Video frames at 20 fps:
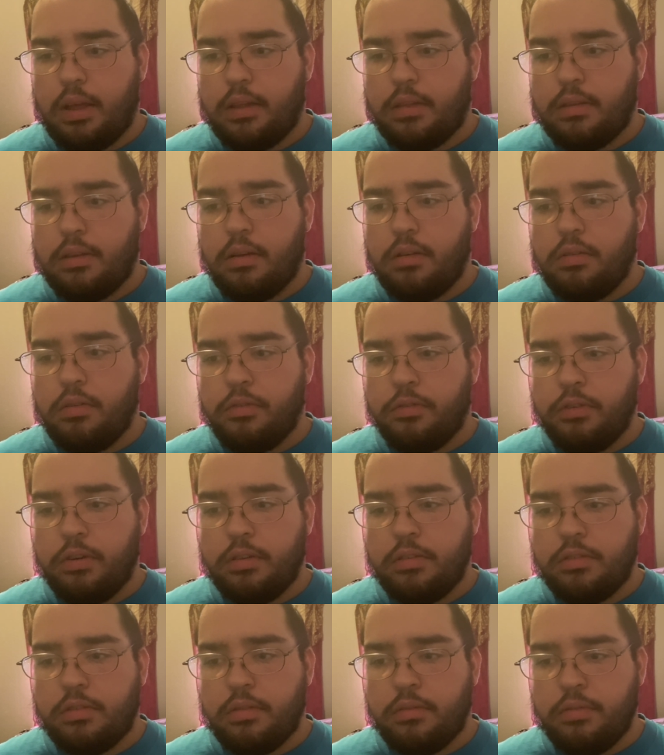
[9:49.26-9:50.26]
tell your
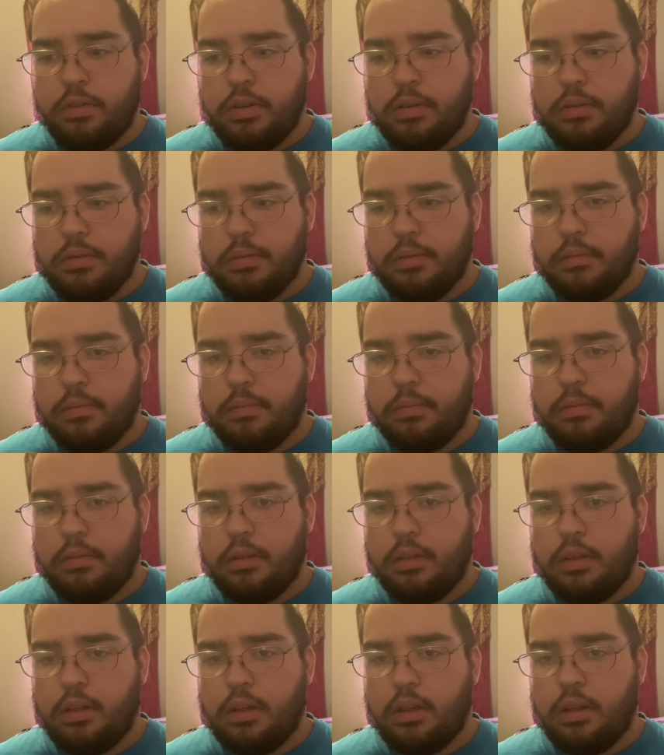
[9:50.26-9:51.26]
friends to view.
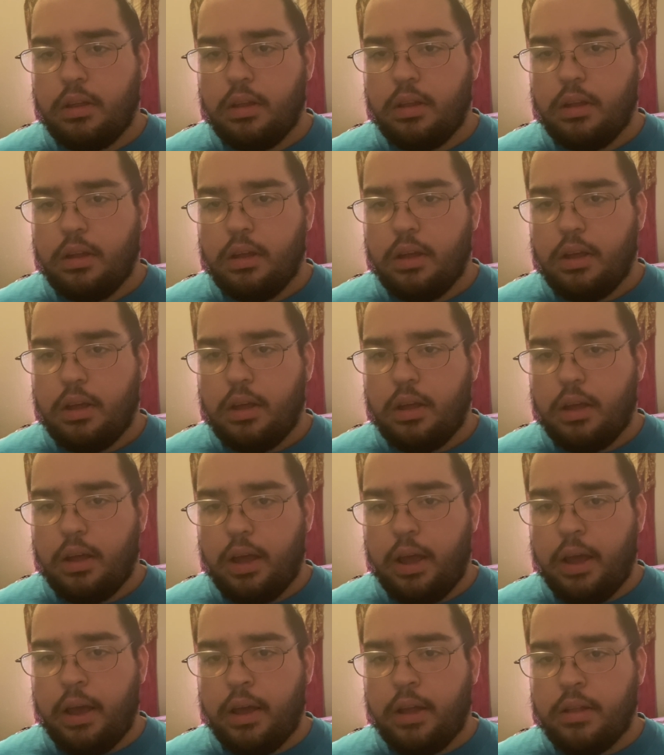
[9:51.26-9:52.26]

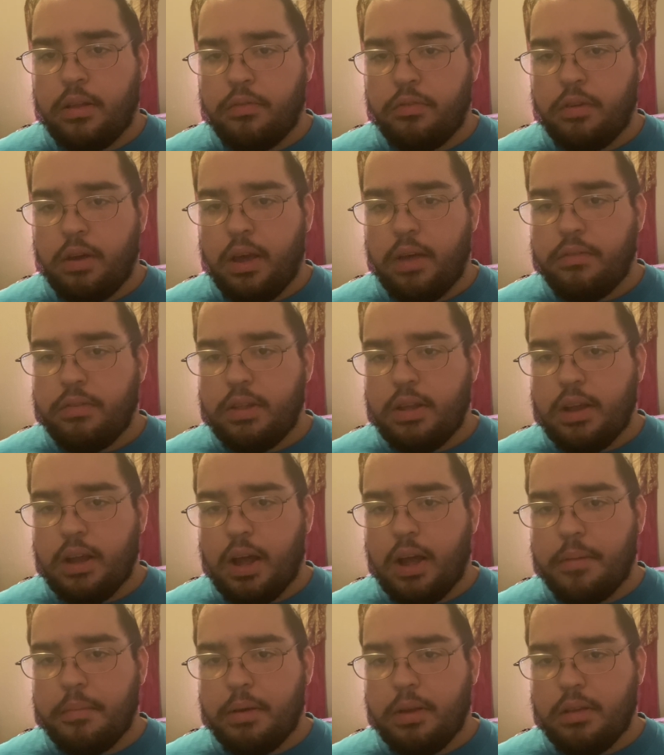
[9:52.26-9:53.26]
And if you have any
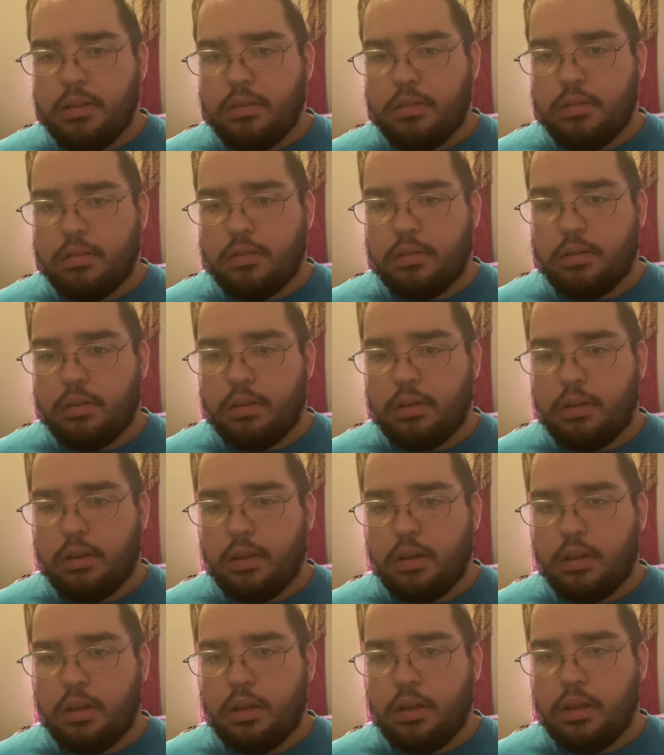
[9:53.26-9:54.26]
comments,
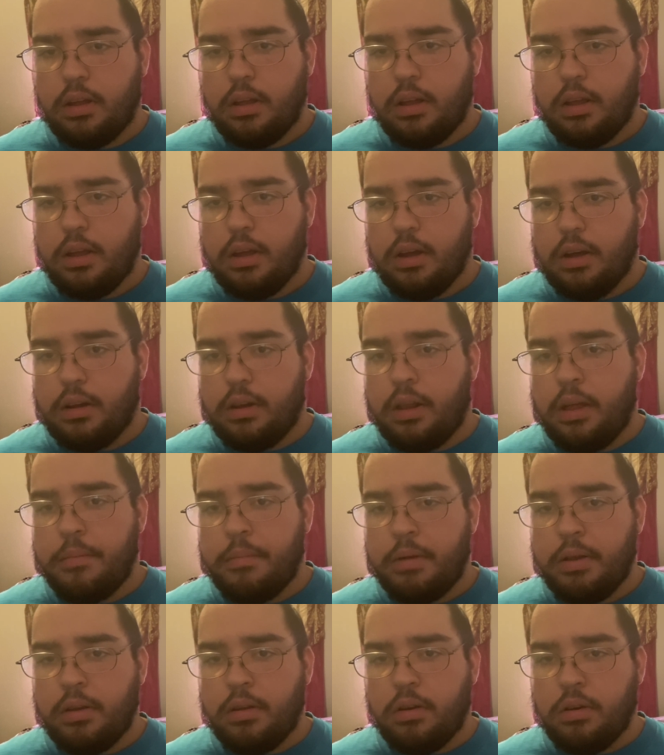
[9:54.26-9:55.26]
let
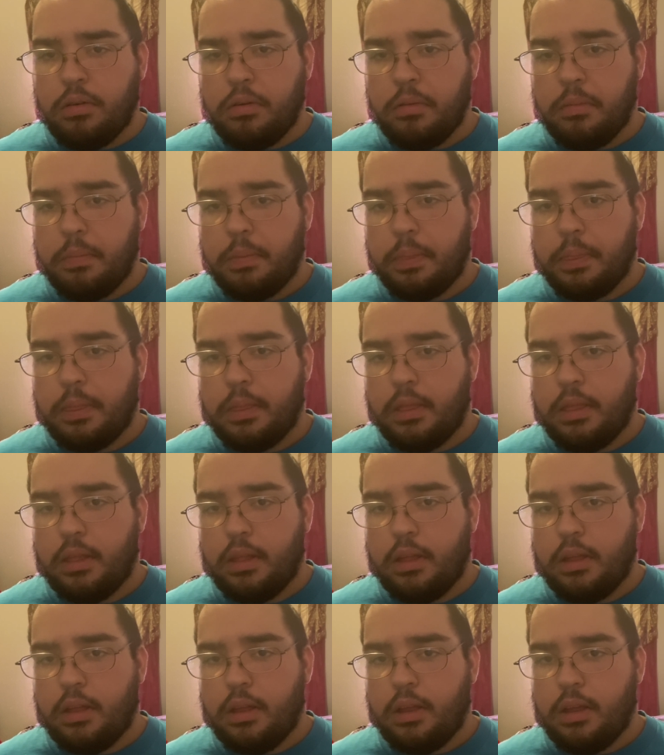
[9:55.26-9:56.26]
me know
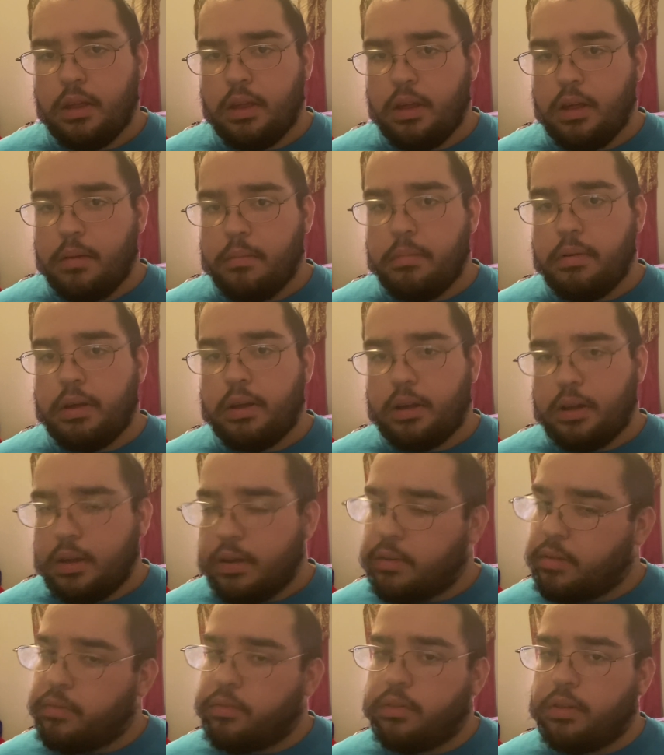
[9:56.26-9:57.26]

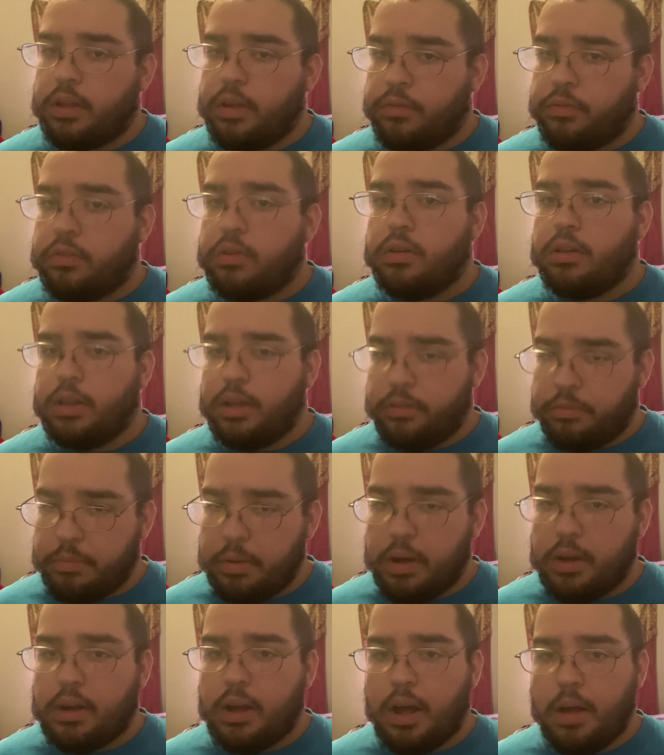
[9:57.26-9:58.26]
because if, if you leave me
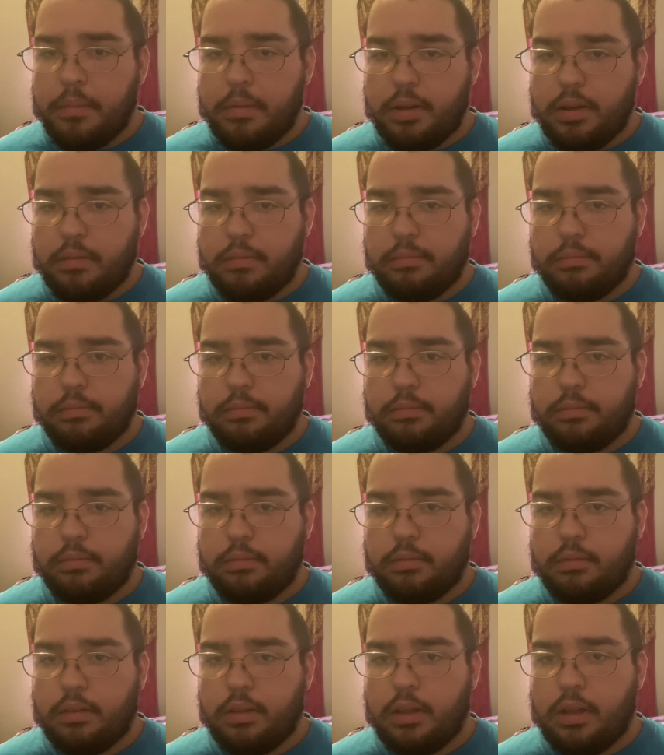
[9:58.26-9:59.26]
a comment,
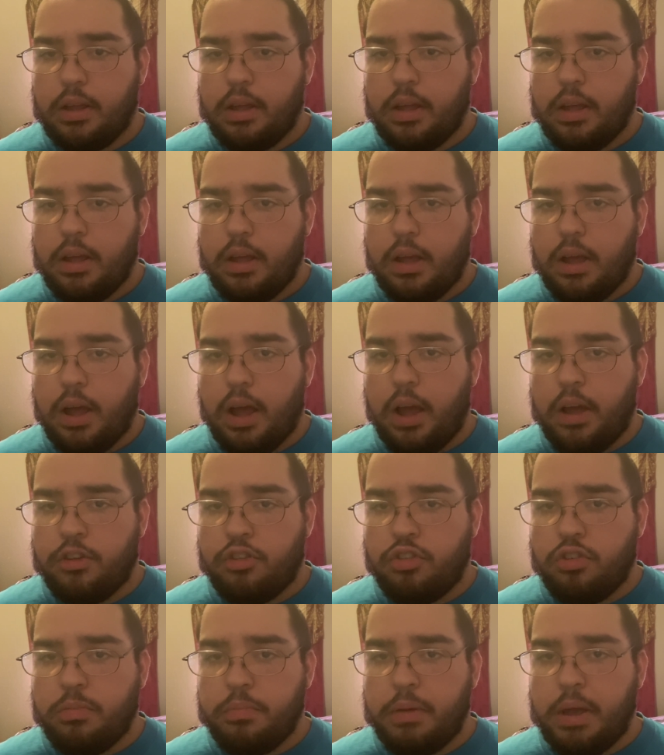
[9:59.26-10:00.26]
I
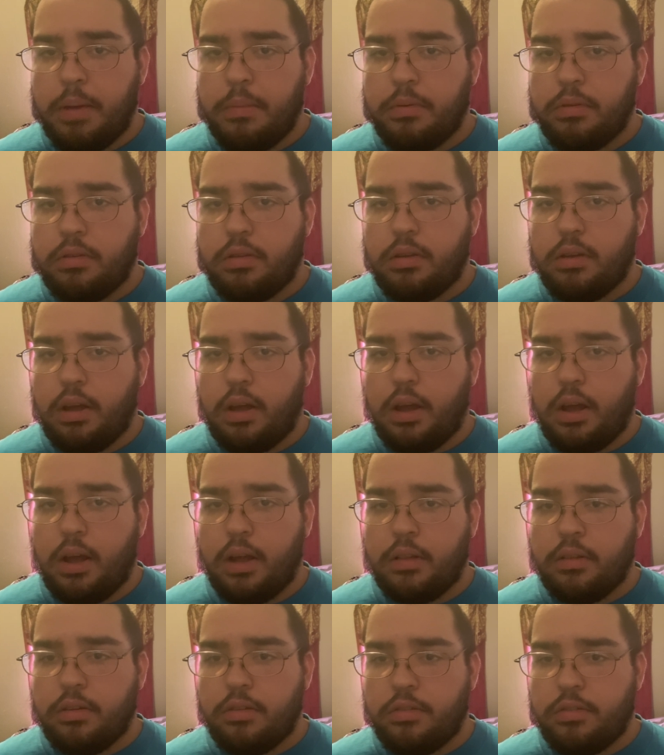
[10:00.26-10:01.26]
should be able to
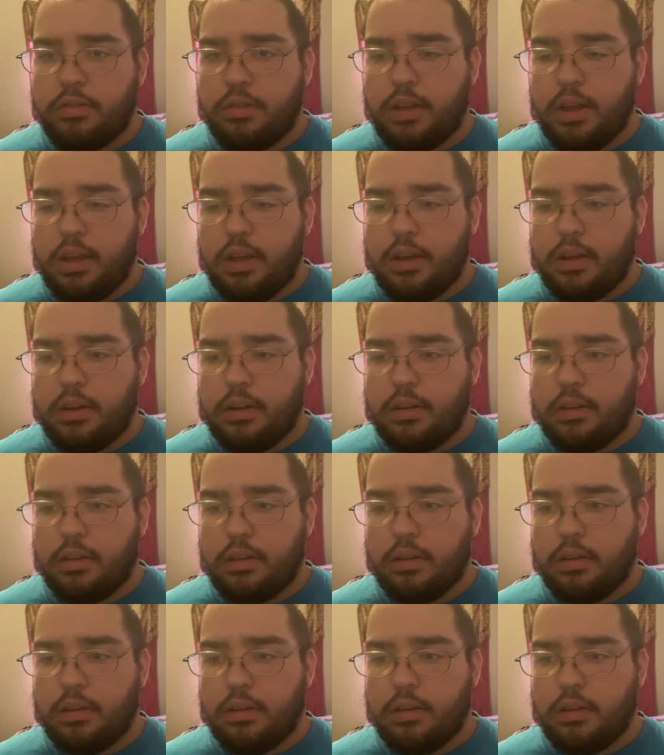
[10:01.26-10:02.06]
understand